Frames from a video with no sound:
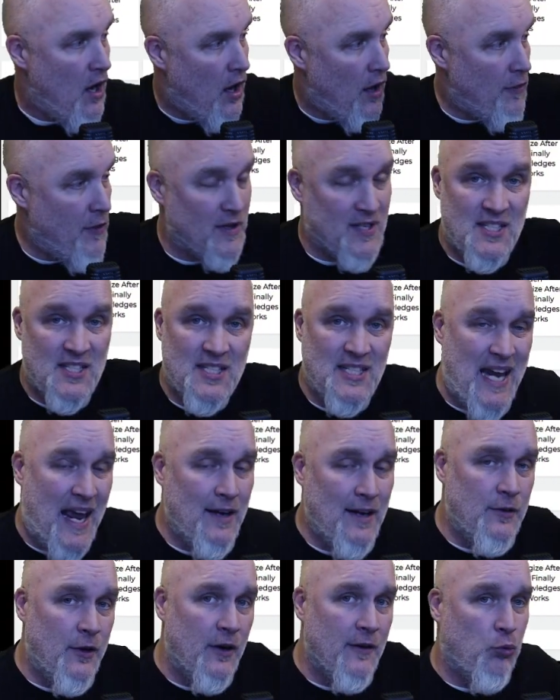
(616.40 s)
the
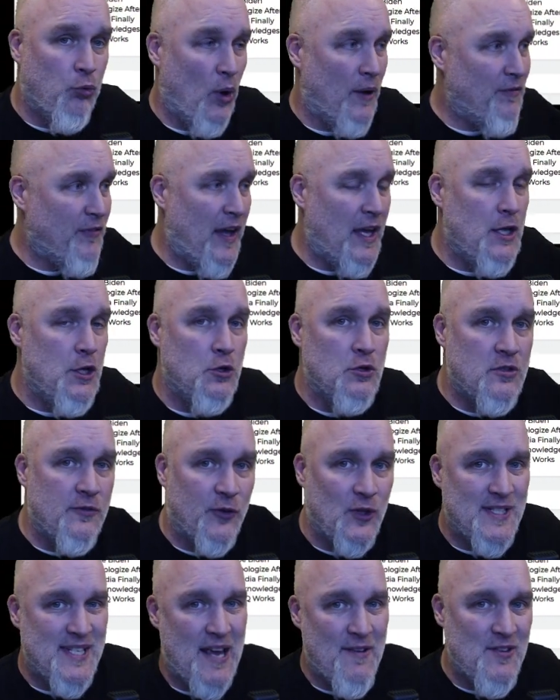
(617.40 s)
standard of what they used for
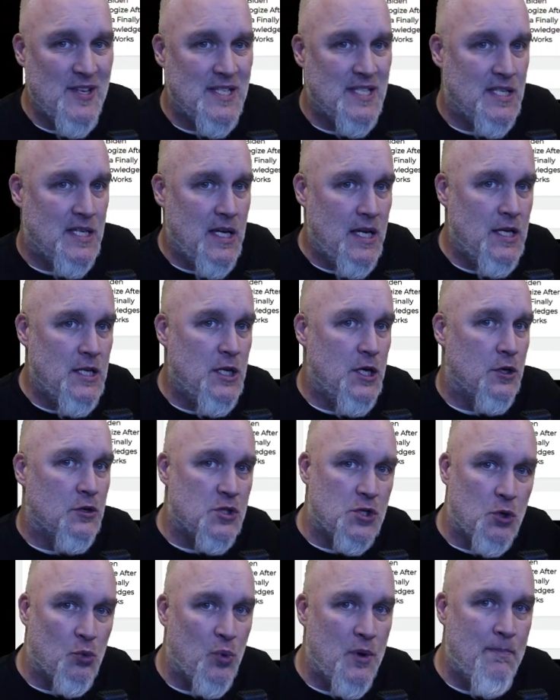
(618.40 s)
17 years
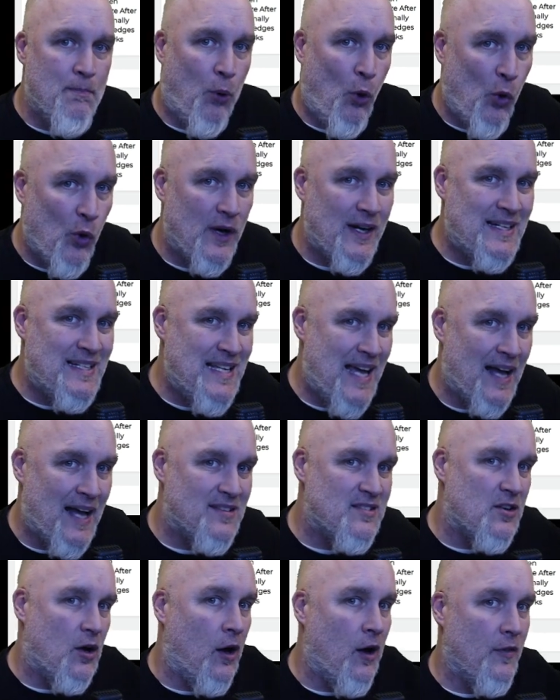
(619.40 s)
to report
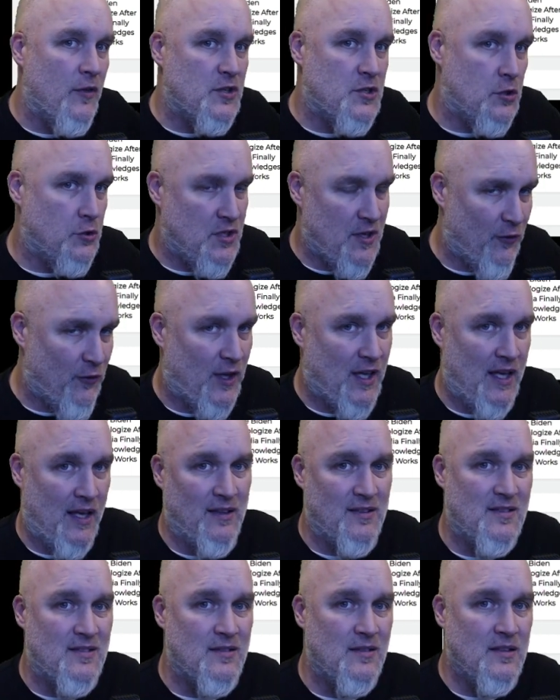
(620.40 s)
deaths on the
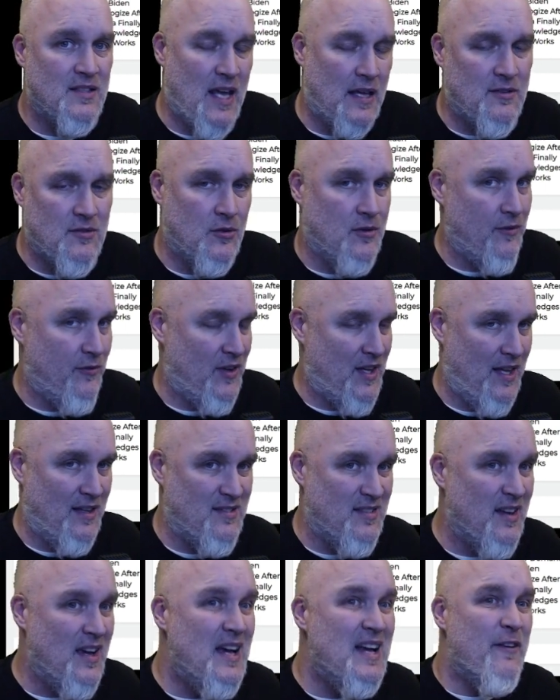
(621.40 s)
certificates, death certificates.
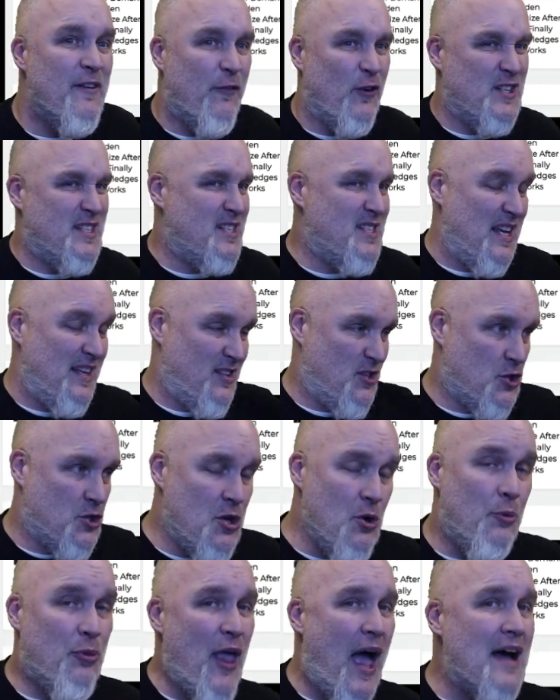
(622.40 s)
For since
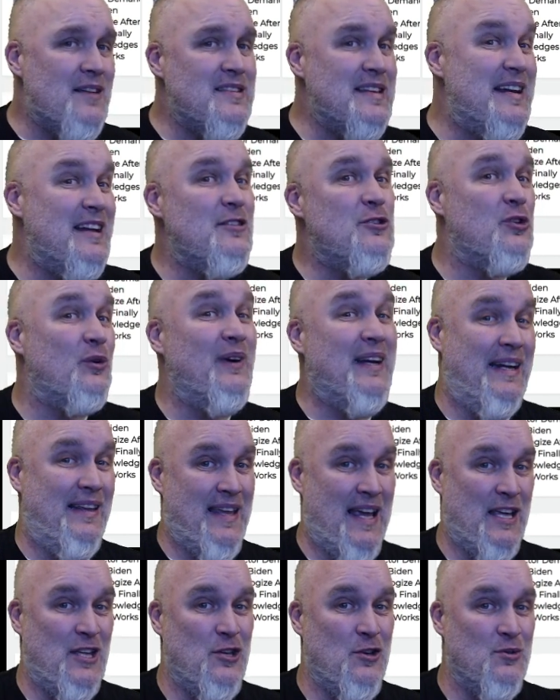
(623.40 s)
2003, they
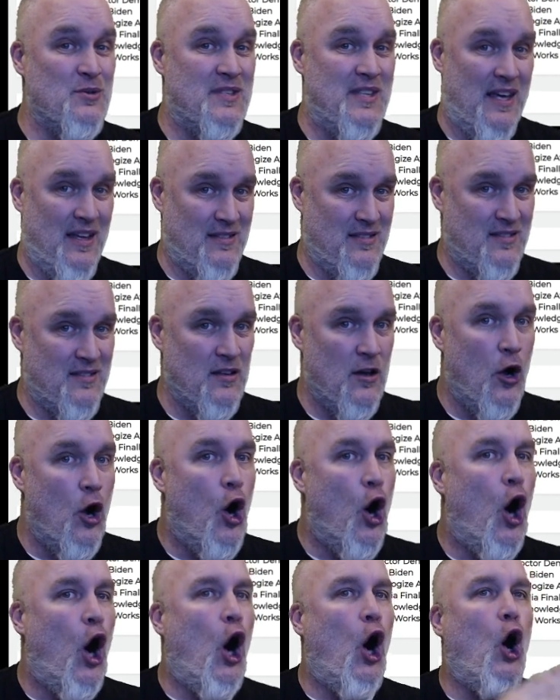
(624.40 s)
used this
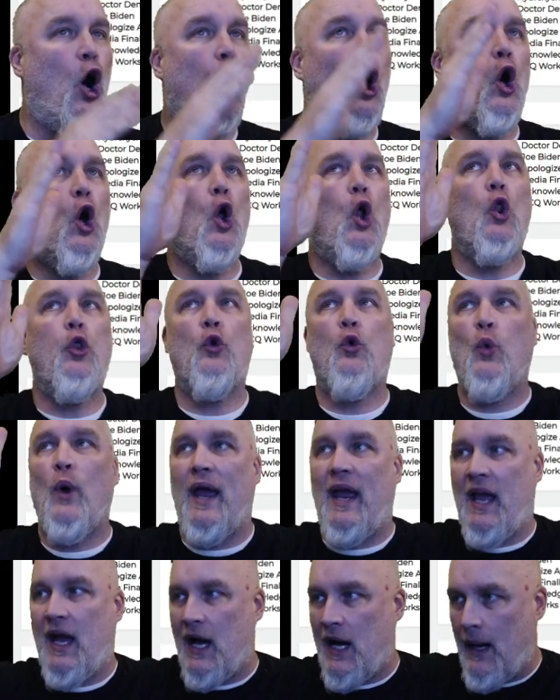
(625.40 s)
all the
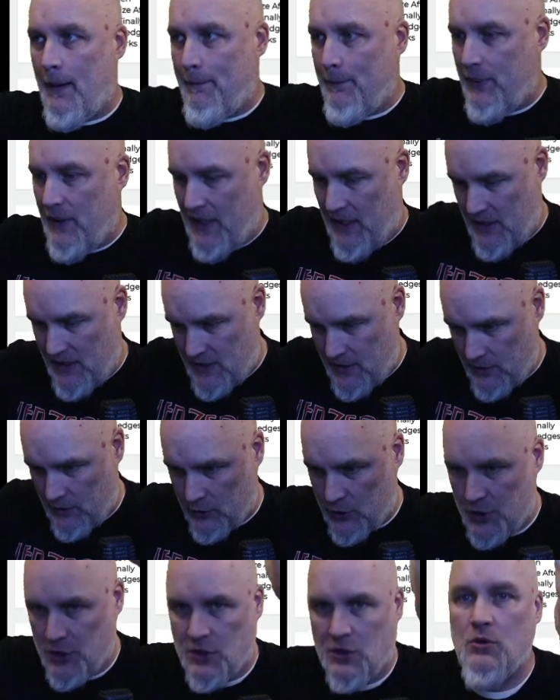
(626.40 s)
way up until
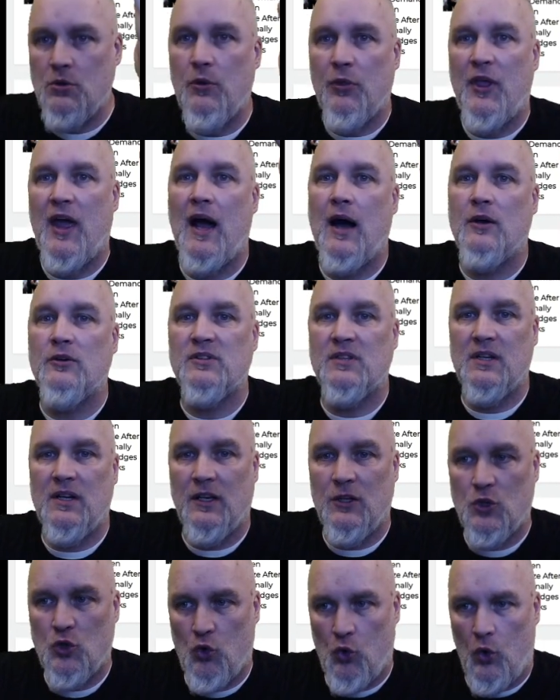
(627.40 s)

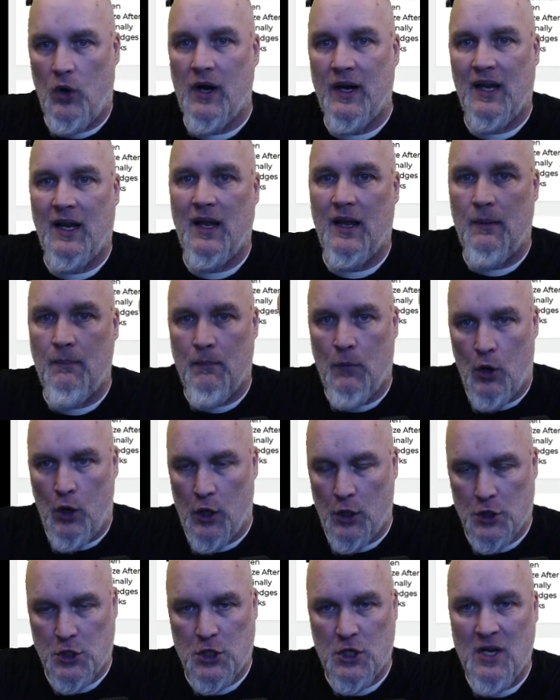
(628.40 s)
2020 in
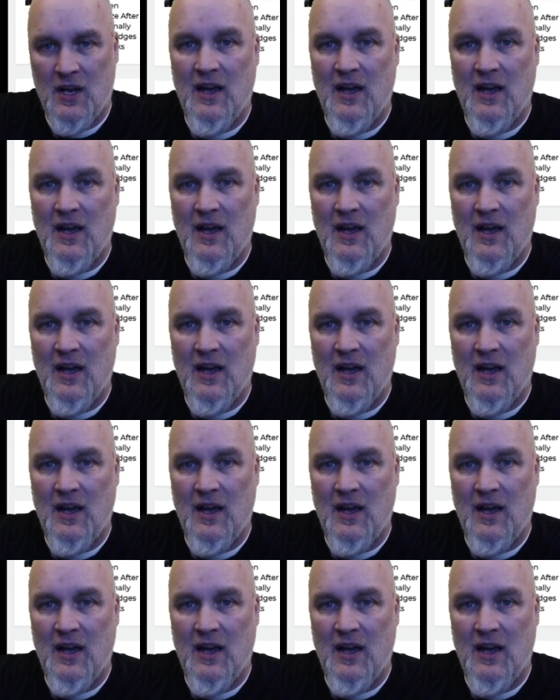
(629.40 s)
March.